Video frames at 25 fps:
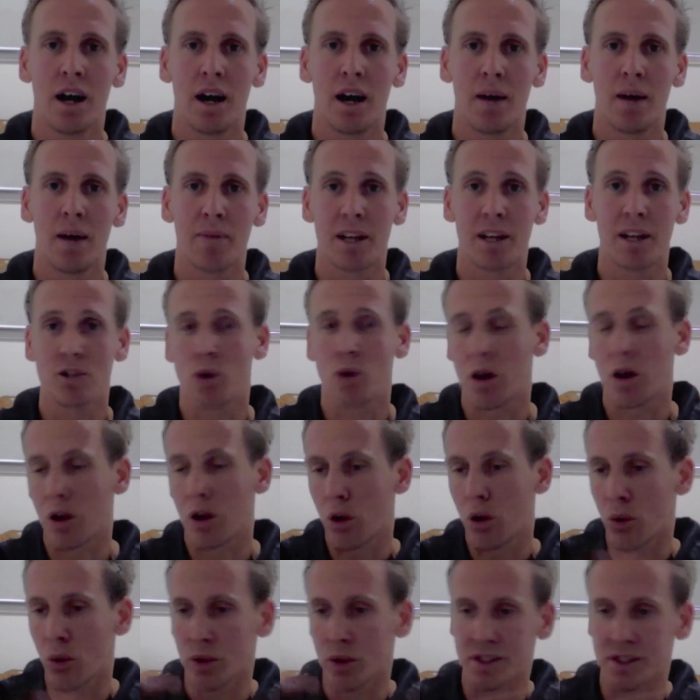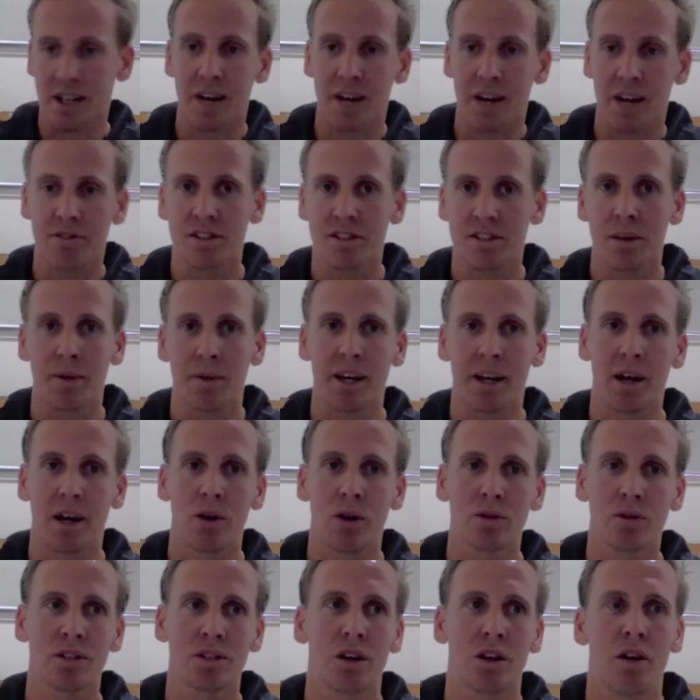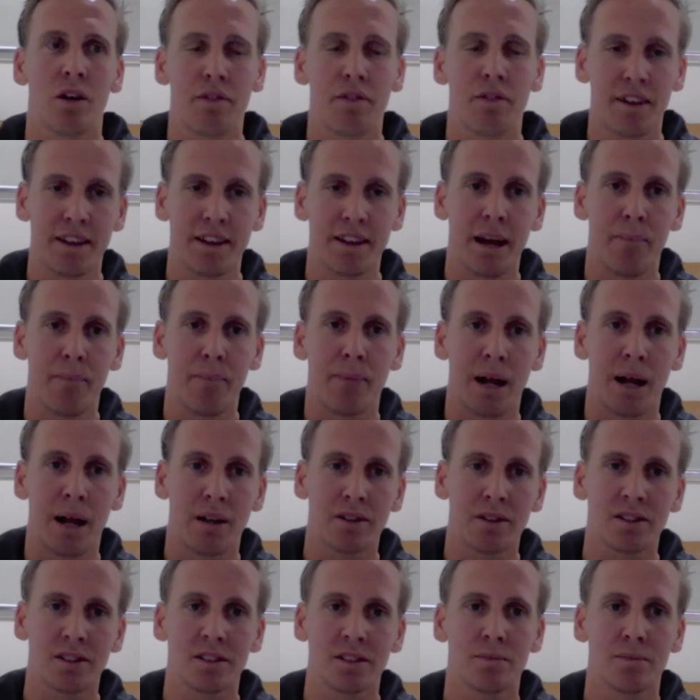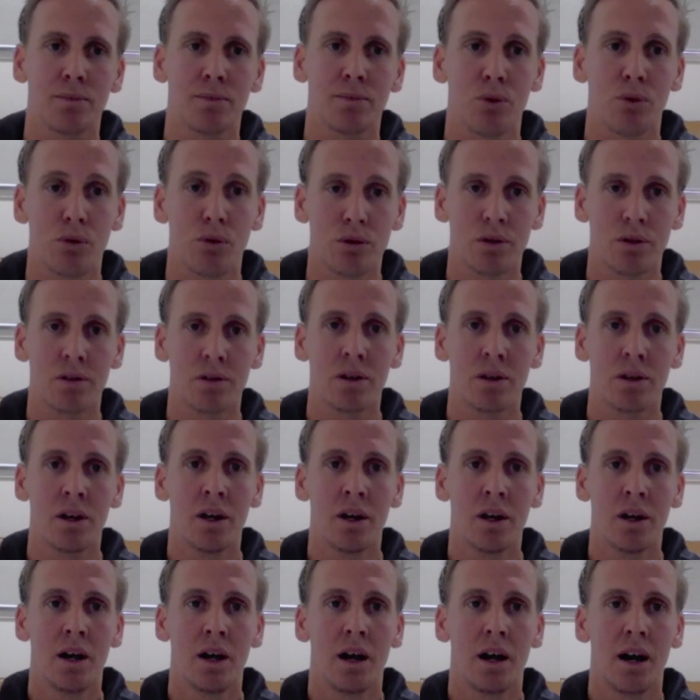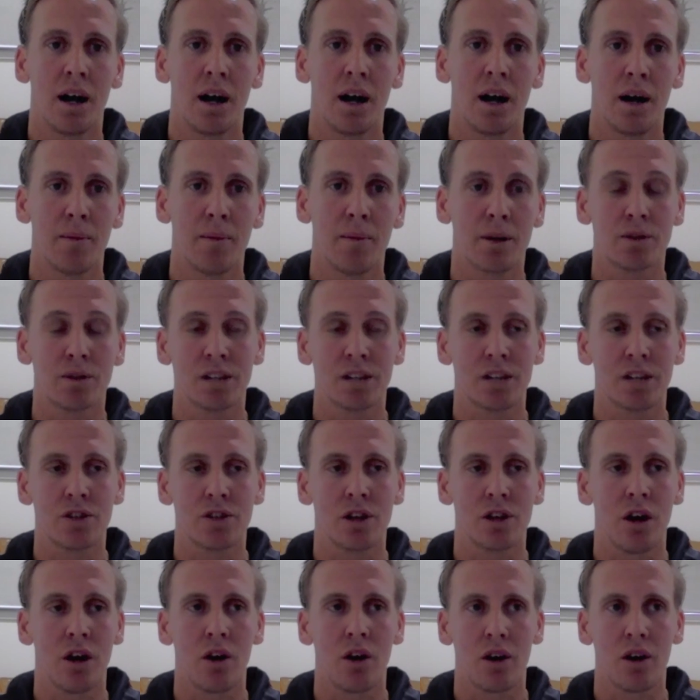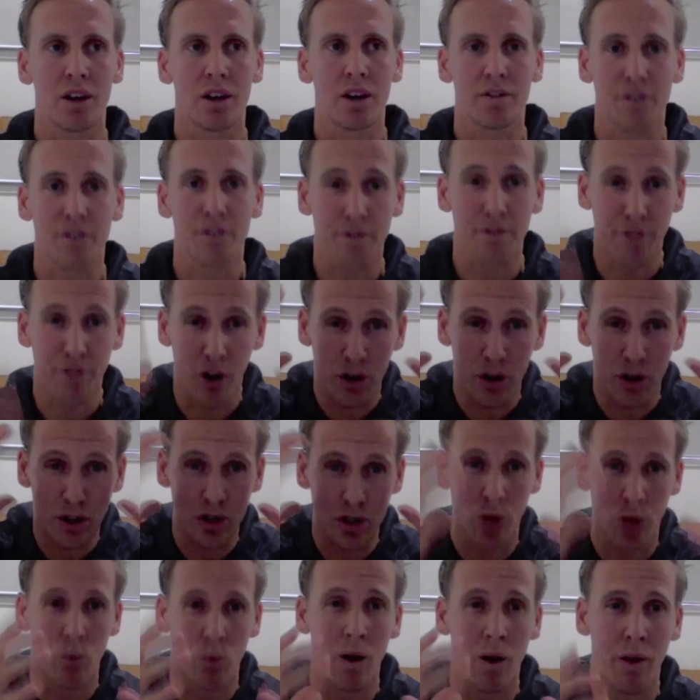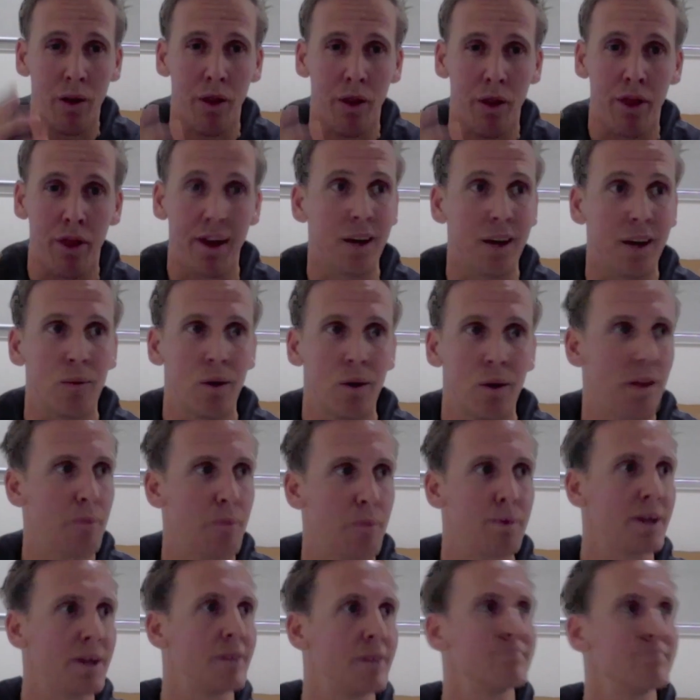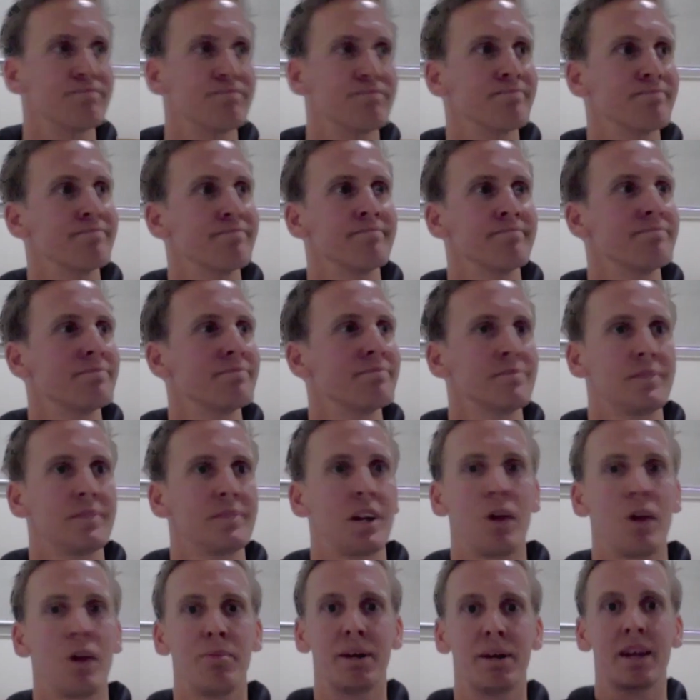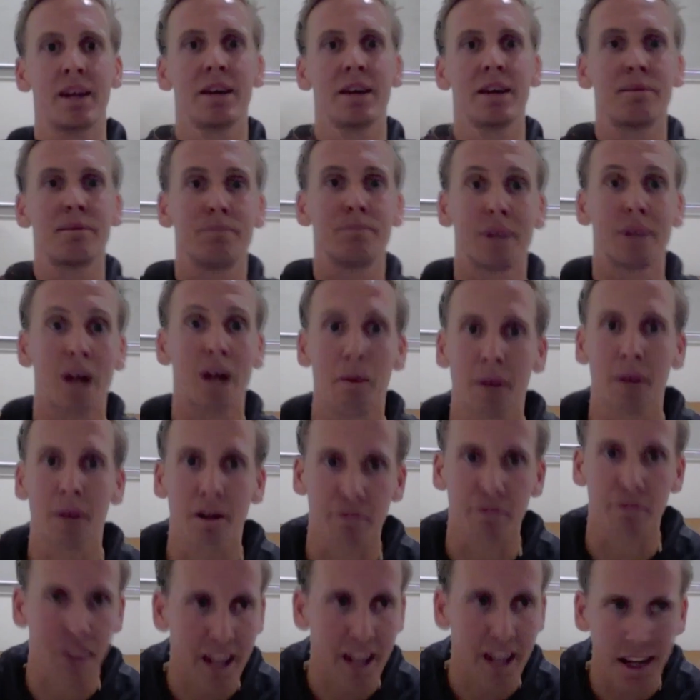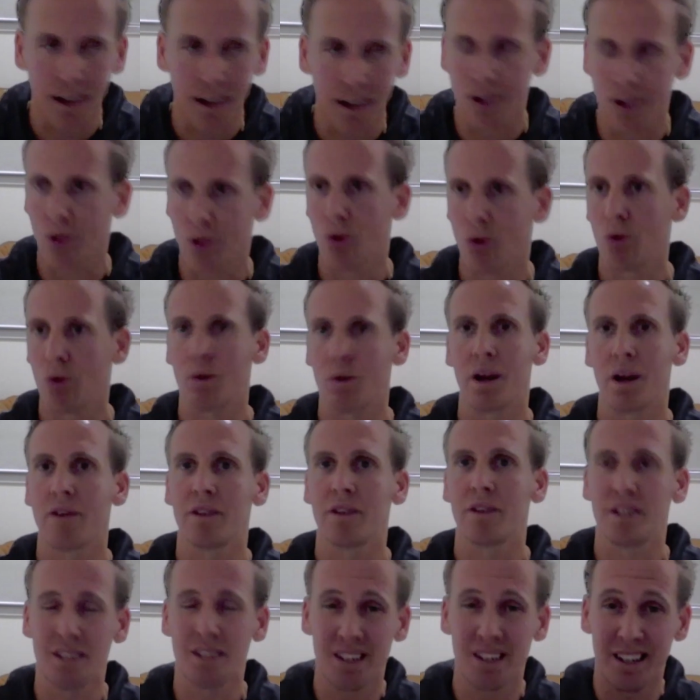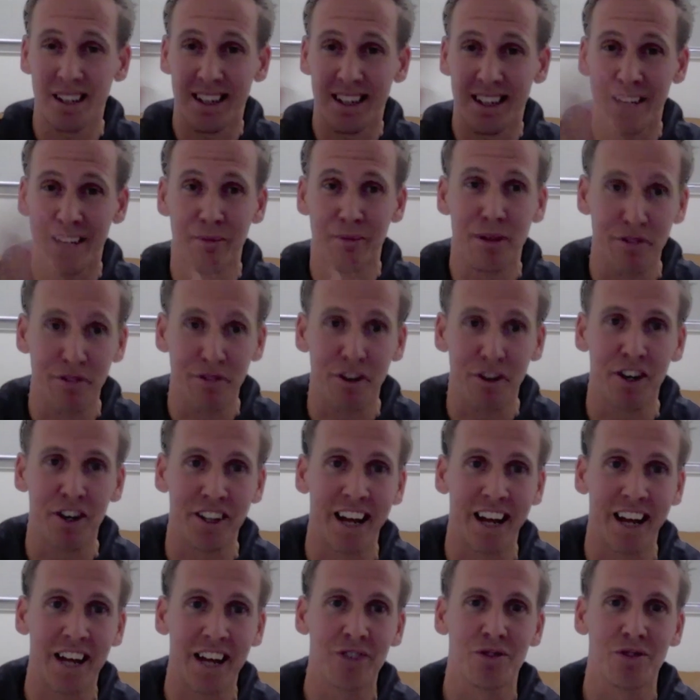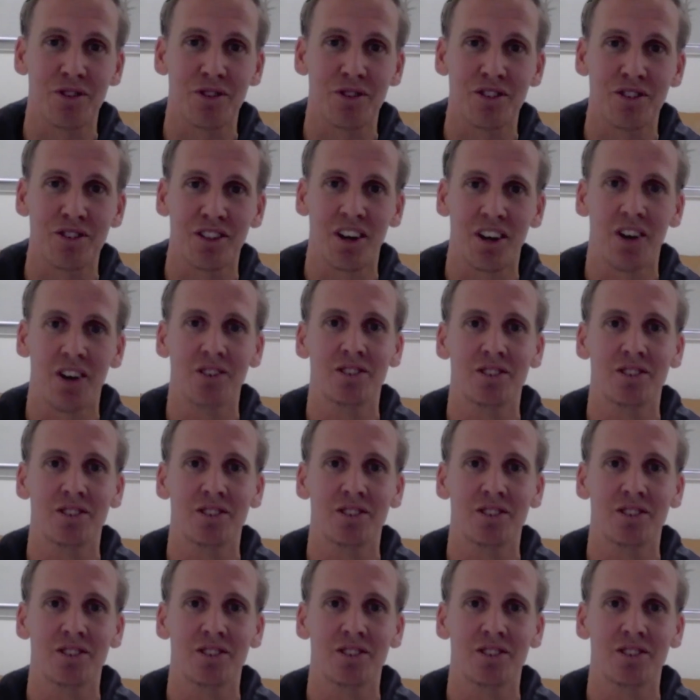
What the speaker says: That's why I'll always have something else. And I think that balance is important because, as you know, like if you focus on one thing, whether it be, you know, becoming a vegan or whatever, it can be very dangerous, you know.